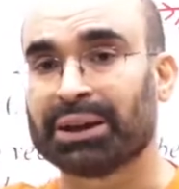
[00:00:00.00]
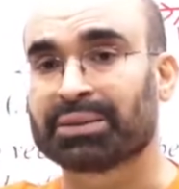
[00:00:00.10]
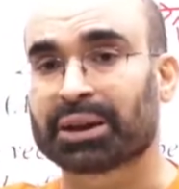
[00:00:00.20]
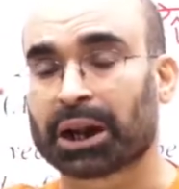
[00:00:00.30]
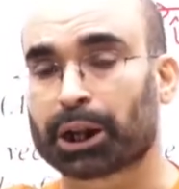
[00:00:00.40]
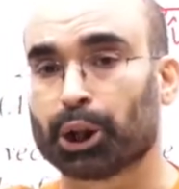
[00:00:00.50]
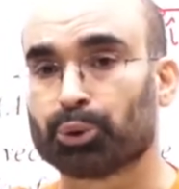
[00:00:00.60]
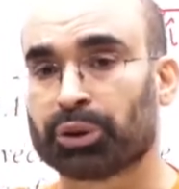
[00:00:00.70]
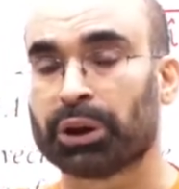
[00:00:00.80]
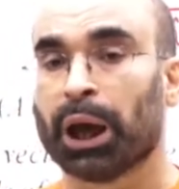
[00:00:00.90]
is the
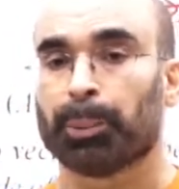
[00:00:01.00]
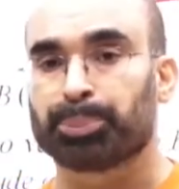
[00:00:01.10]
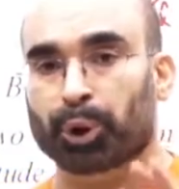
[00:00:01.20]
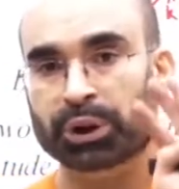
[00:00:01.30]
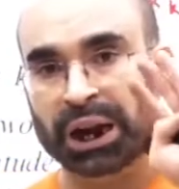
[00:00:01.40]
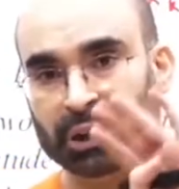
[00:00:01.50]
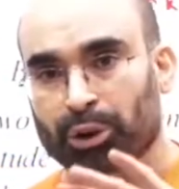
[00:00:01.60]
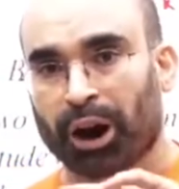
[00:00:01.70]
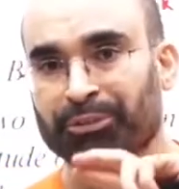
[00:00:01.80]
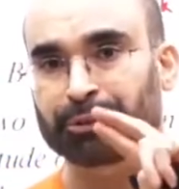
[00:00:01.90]
conclusion? Product
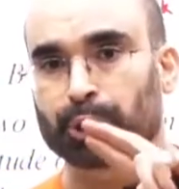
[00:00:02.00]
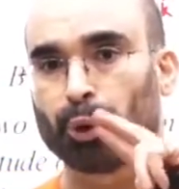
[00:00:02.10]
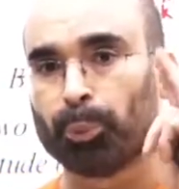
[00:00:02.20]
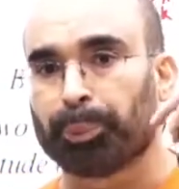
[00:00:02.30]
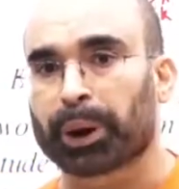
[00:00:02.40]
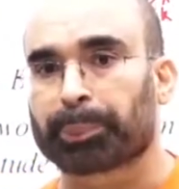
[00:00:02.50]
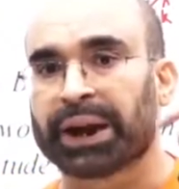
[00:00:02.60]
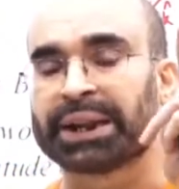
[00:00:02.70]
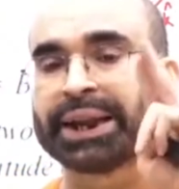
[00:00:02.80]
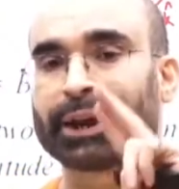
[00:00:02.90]
of two
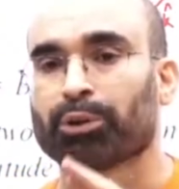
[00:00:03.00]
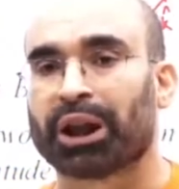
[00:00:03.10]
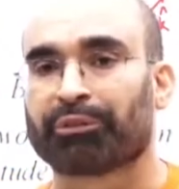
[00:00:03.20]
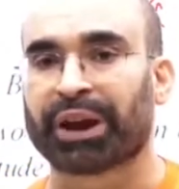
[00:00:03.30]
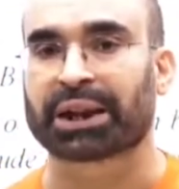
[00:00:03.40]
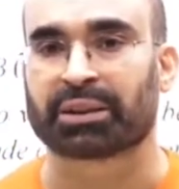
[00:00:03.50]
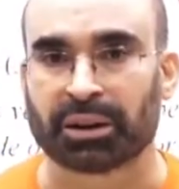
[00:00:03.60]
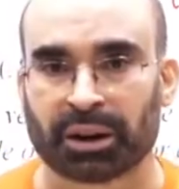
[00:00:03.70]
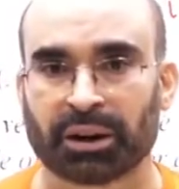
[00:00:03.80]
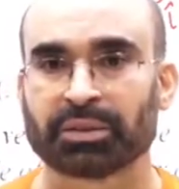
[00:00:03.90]
perpendicular
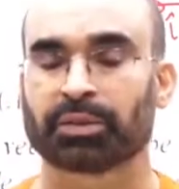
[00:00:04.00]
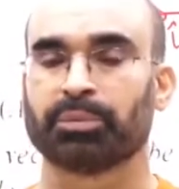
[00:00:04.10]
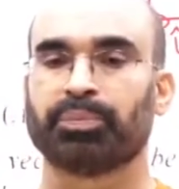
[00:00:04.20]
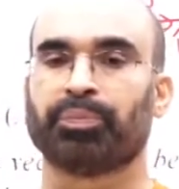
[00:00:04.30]
vectors